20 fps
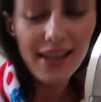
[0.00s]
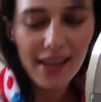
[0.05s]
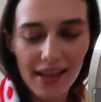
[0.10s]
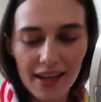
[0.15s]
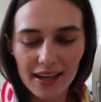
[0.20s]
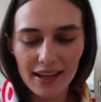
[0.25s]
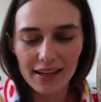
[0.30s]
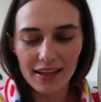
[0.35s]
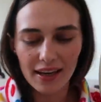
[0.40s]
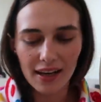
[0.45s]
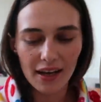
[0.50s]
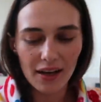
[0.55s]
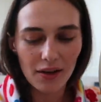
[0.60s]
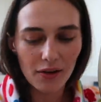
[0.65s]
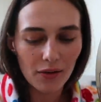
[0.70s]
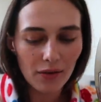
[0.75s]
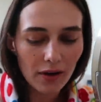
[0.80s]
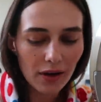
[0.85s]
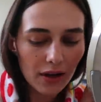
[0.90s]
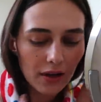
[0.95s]
and
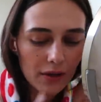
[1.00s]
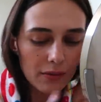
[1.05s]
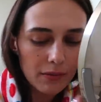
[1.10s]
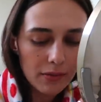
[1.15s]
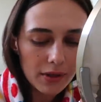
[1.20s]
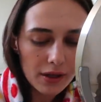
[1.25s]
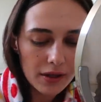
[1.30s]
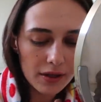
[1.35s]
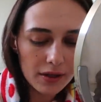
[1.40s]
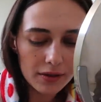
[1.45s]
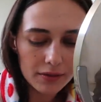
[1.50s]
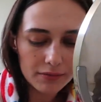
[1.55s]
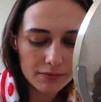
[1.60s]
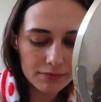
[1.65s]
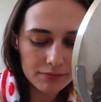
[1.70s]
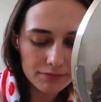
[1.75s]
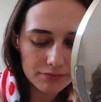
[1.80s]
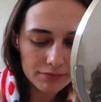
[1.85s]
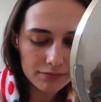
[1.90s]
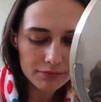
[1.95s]
now I'm
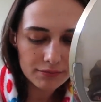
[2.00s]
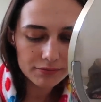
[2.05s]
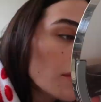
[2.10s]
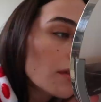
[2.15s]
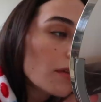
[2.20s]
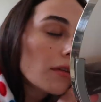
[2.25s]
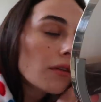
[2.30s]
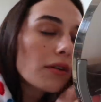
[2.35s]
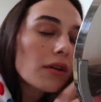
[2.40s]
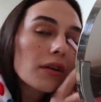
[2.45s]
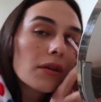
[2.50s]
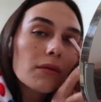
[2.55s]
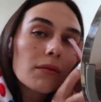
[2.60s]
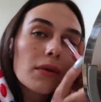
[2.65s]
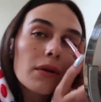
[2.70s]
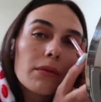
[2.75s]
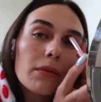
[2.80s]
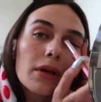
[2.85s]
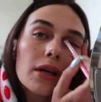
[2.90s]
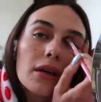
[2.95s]
um, doing
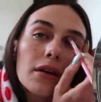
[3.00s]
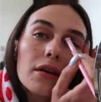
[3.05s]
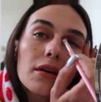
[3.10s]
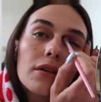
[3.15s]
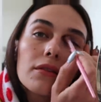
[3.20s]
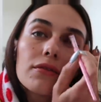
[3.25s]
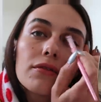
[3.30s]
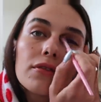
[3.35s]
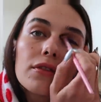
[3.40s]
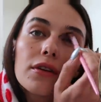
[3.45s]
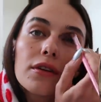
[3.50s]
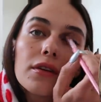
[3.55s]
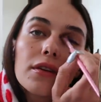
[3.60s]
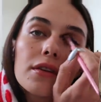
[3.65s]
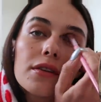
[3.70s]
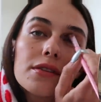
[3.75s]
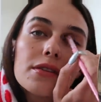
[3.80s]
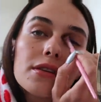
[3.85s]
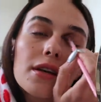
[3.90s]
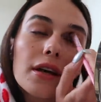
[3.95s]
my makeup for
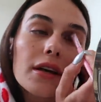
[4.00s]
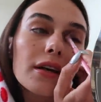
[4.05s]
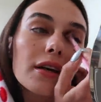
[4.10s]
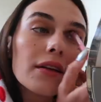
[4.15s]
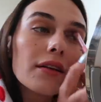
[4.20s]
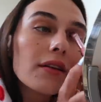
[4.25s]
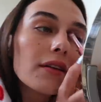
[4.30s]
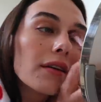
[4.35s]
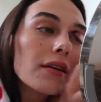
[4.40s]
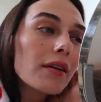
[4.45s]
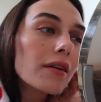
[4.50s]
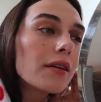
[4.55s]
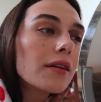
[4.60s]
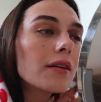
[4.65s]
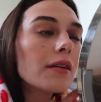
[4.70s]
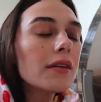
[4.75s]
the second look.